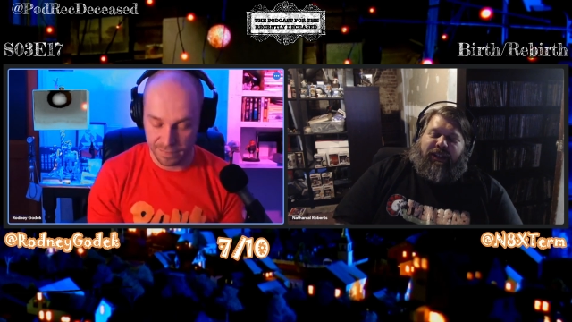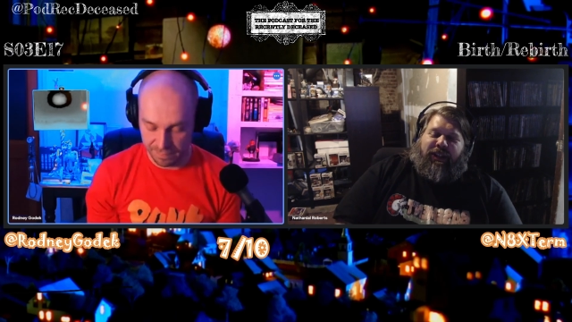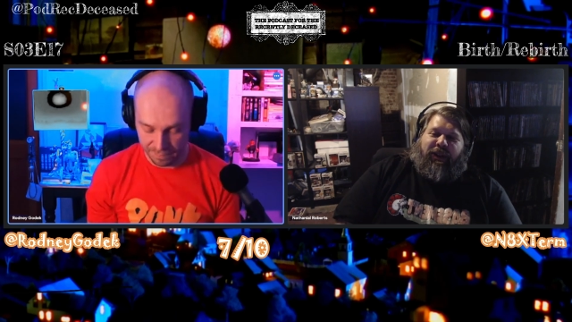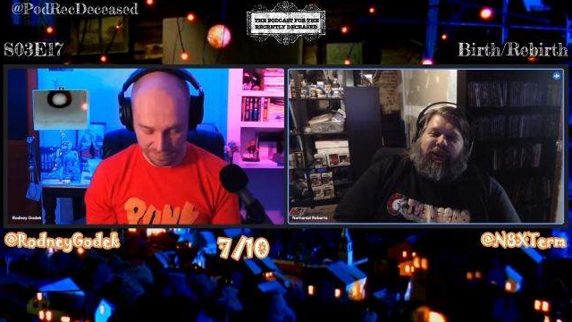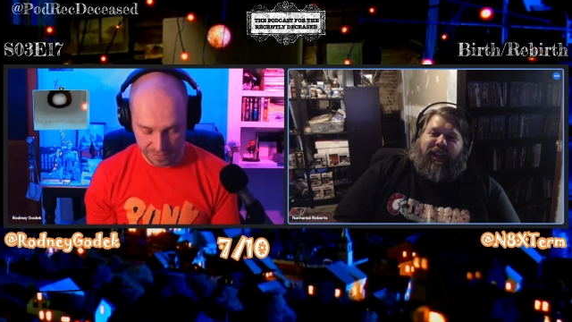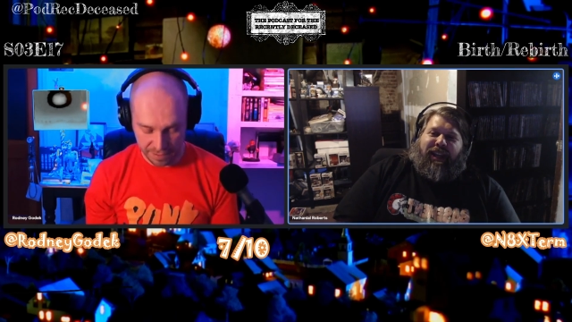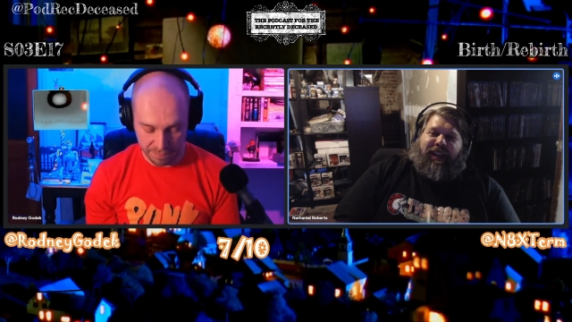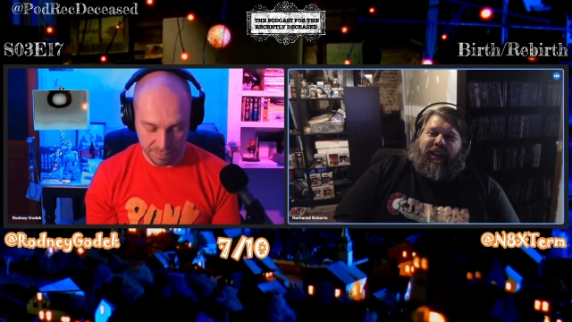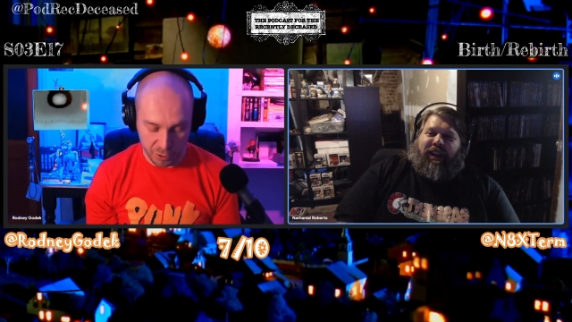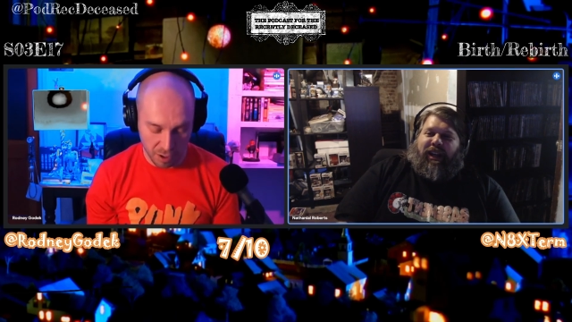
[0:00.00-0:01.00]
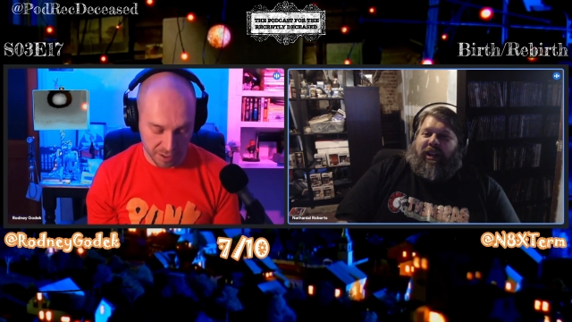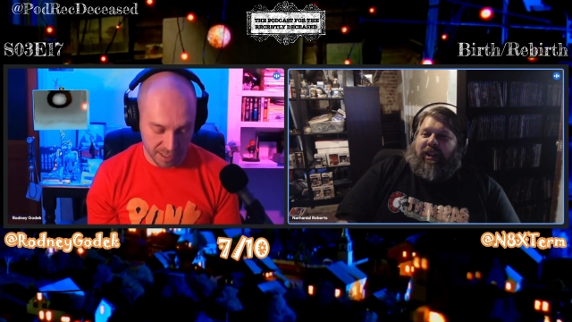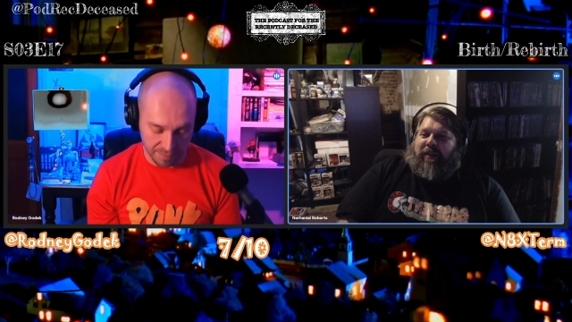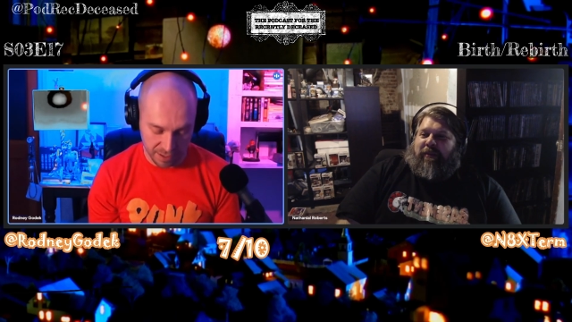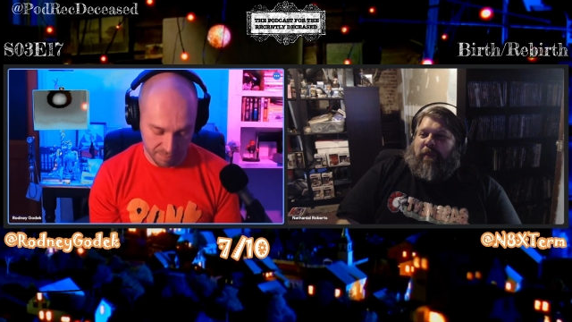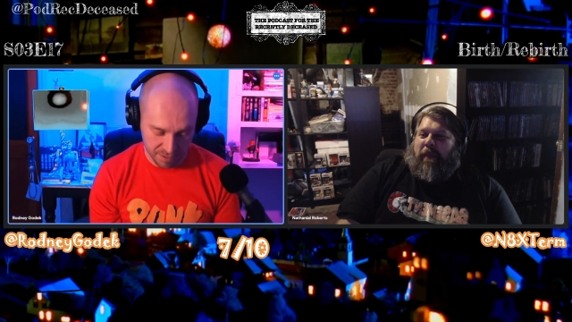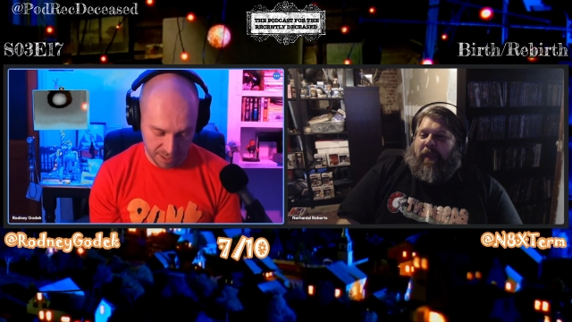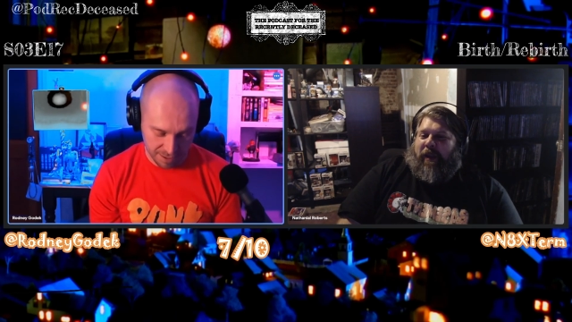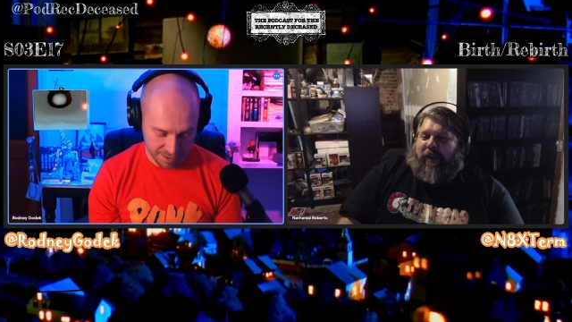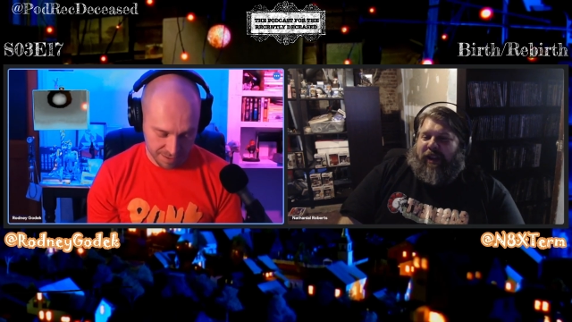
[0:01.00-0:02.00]
Speaker 1: Okay. Uh, Strong 7.
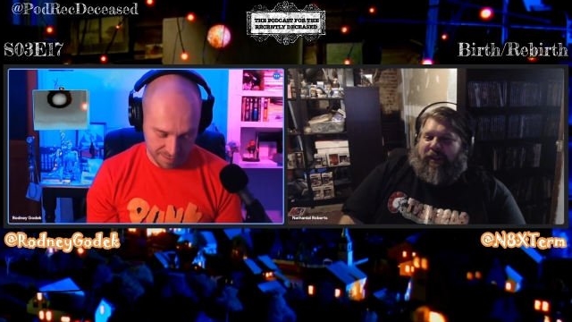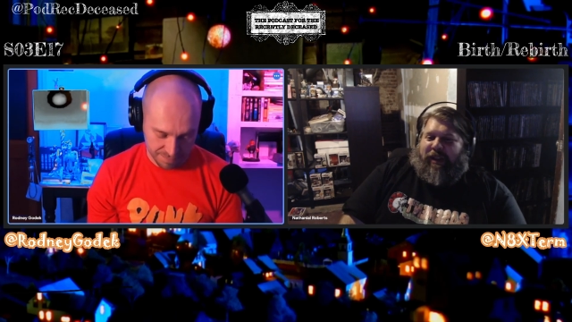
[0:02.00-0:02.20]
All right.